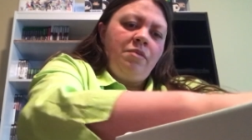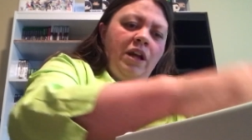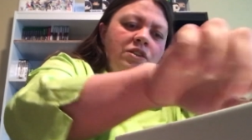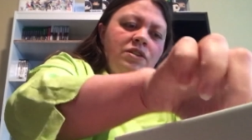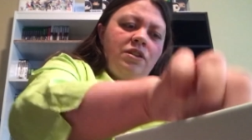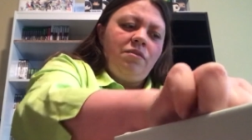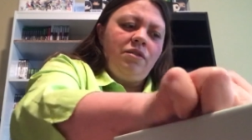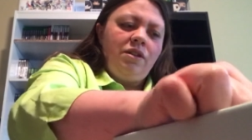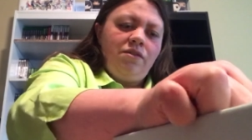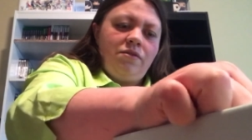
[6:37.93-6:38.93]
but I just didn't
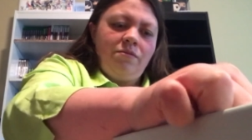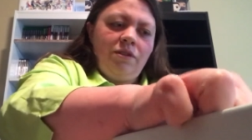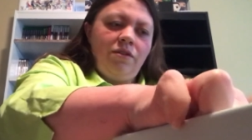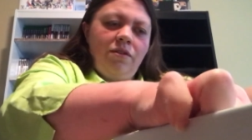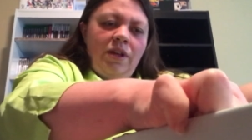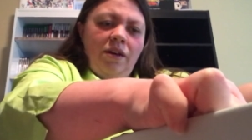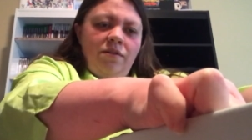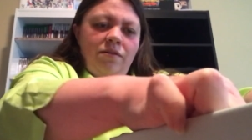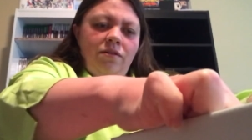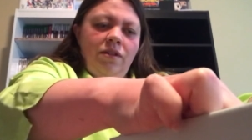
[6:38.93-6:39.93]
really use them all
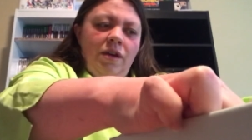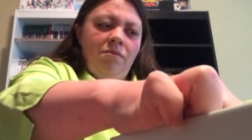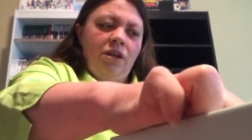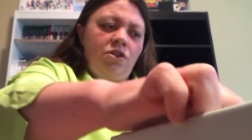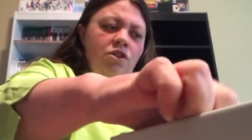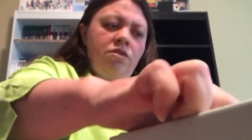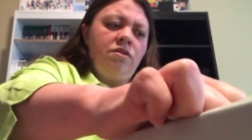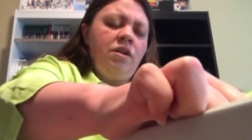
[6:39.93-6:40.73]
that much.